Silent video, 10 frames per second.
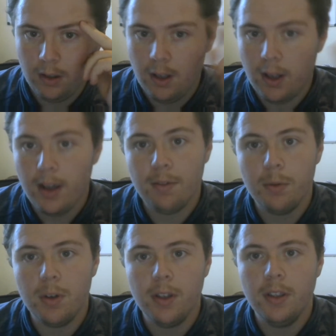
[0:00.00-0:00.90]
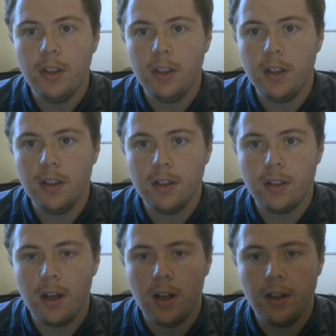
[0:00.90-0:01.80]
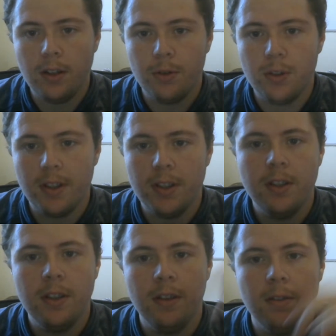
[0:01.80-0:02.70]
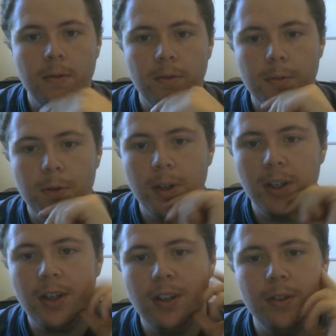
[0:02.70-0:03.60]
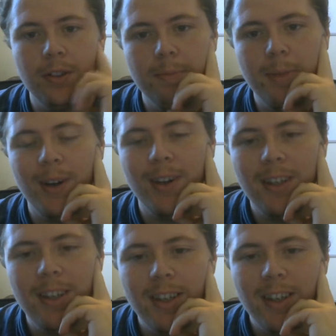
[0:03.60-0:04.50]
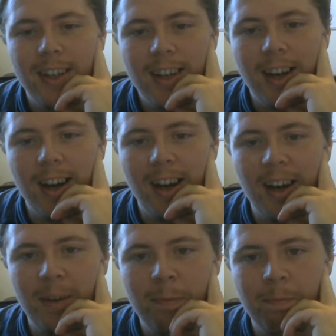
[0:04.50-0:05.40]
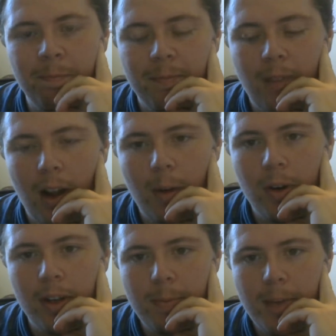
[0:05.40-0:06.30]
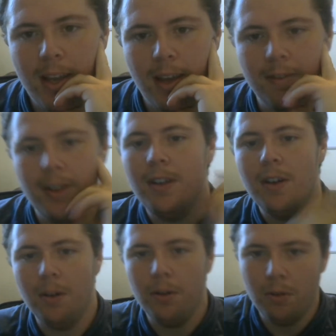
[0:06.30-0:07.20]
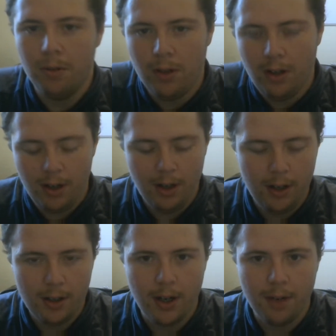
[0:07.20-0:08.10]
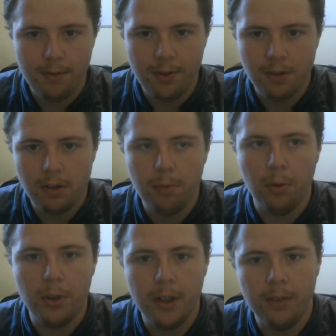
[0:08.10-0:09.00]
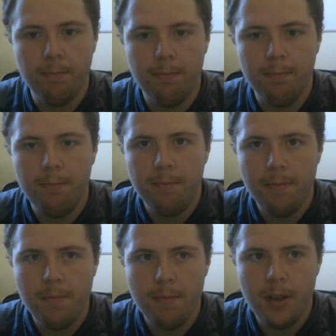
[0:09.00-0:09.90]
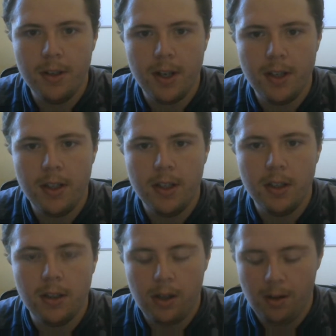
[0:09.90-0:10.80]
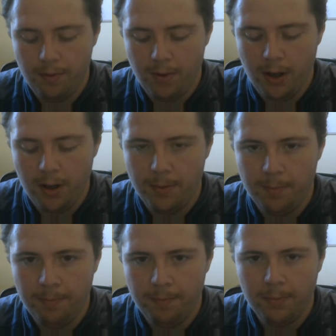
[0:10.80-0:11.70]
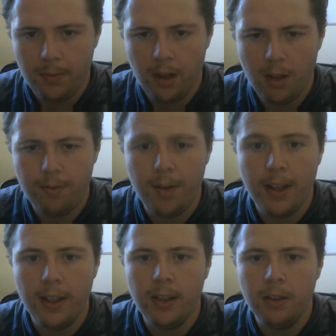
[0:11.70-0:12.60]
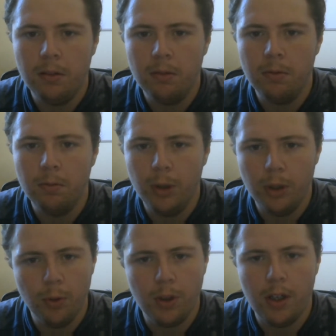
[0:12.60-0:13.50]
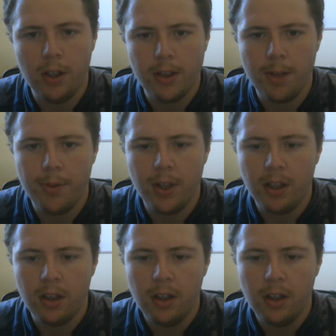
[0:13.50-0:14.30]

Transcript: Hey everyone, it's Tryston from Twitter, Tryston Perry. I wanted to make a video, kind of exploring these ideas of failing when you're working on something,